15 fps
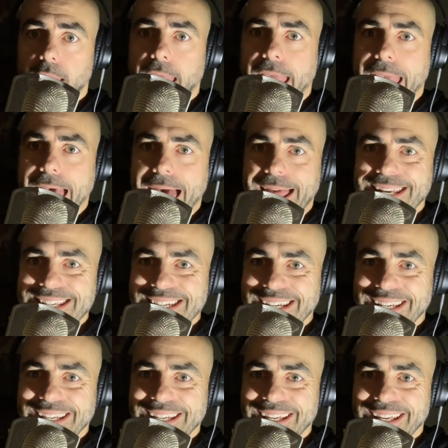And
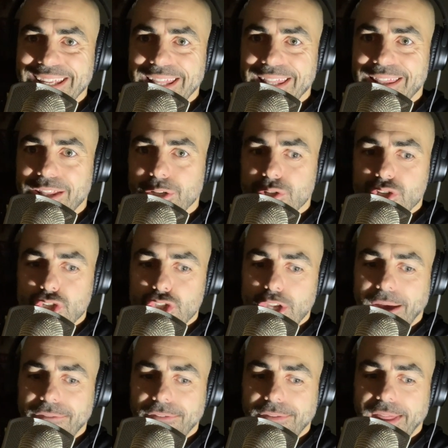there's
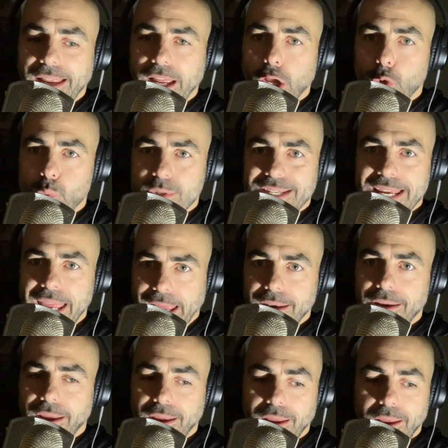stuff that goes
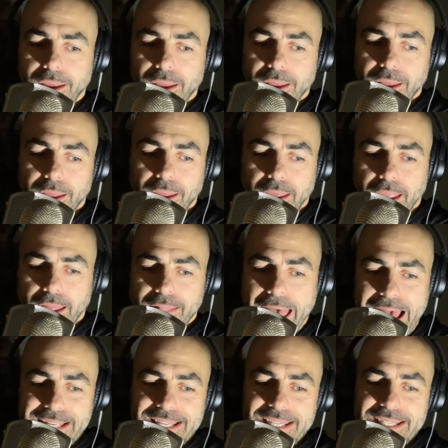in. And
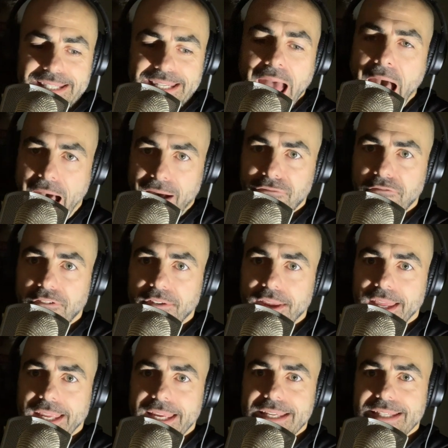that stuff
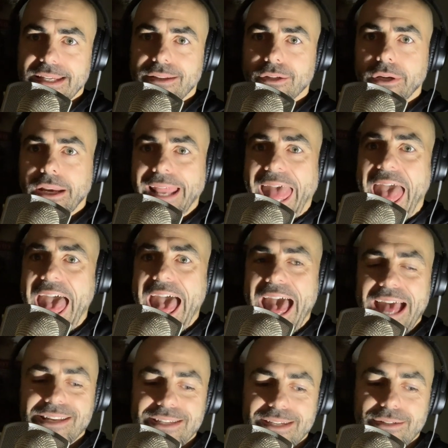is either going to
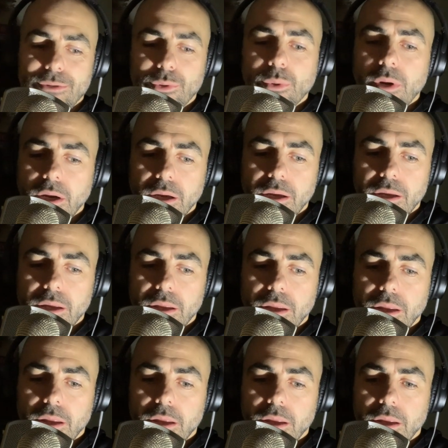add to
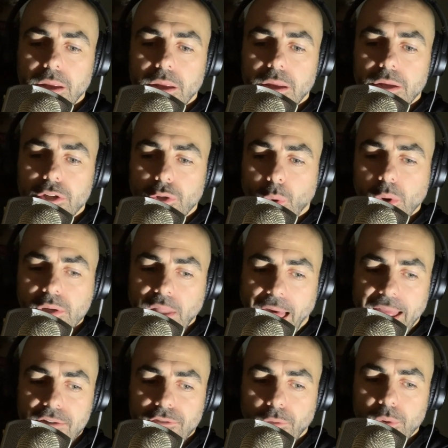your
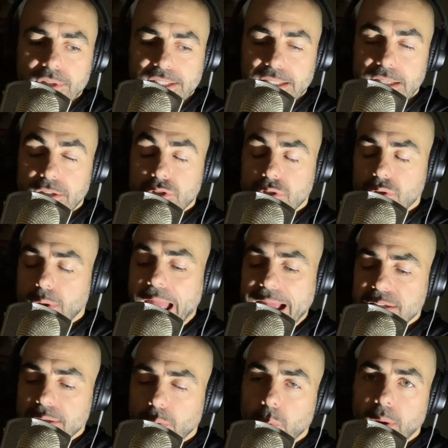life or to
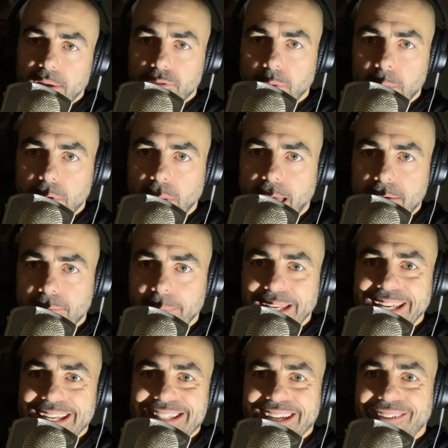detract away from your life.
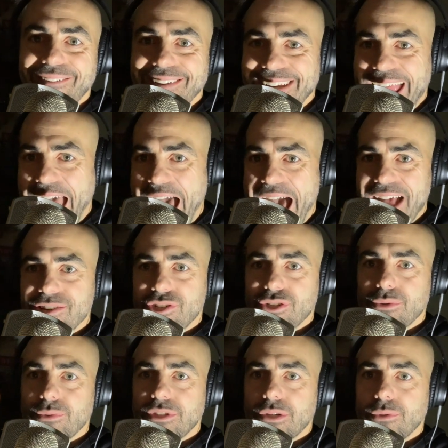Meaning it's going to add
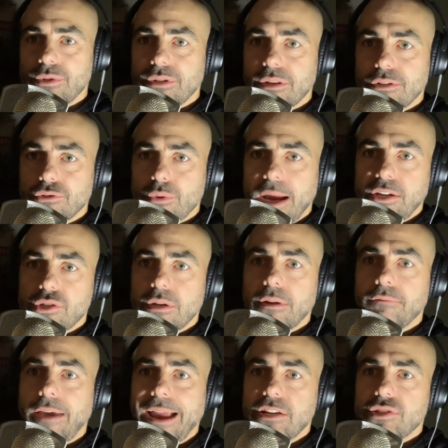you to the direction
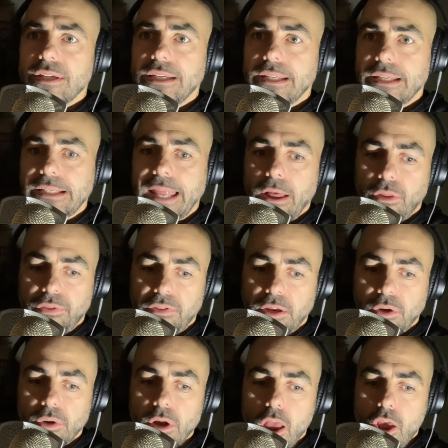of actually getting
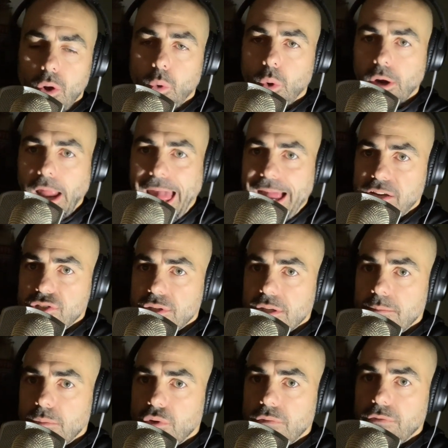healthier or actually
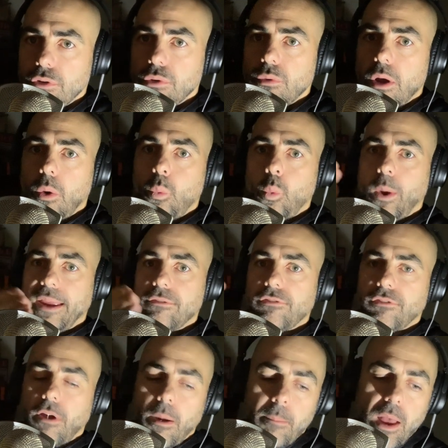move you away
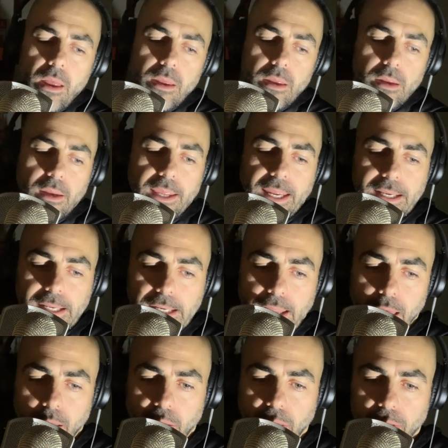from gaining
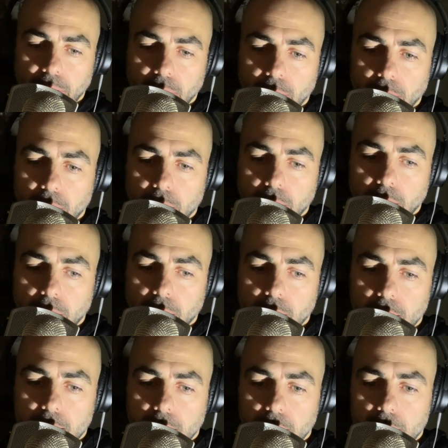health.
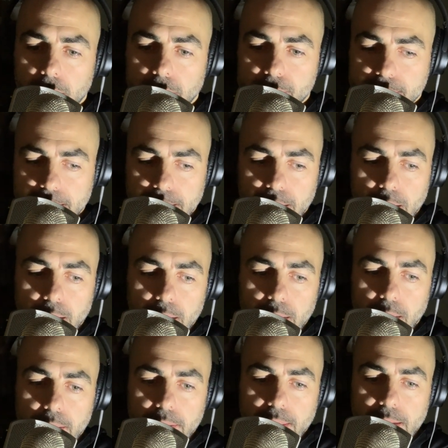You see that
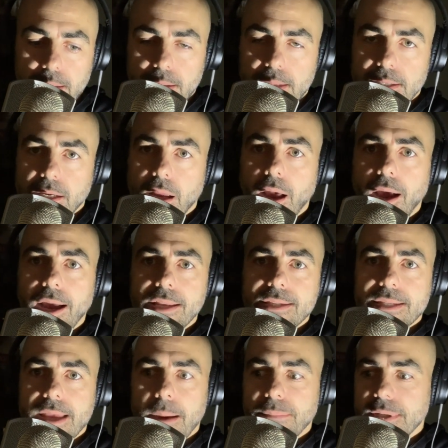this
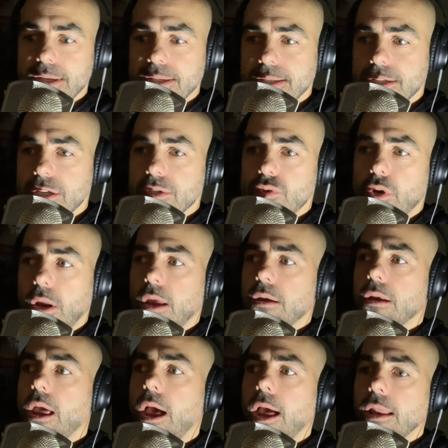concept is just
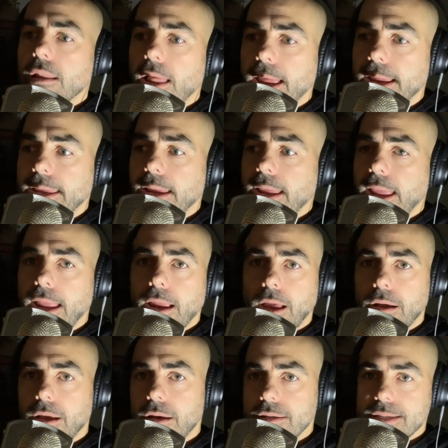not like, hey,
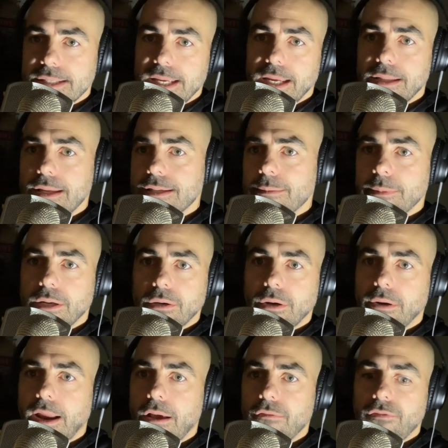I'm going to stay in this middle
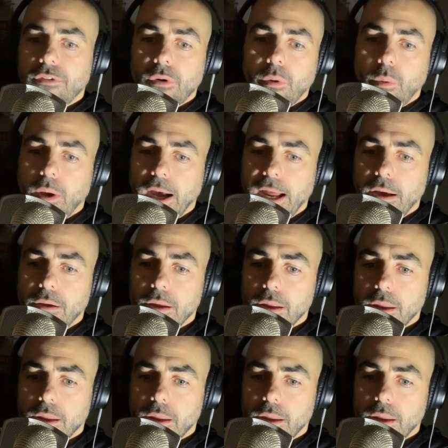ground for a while.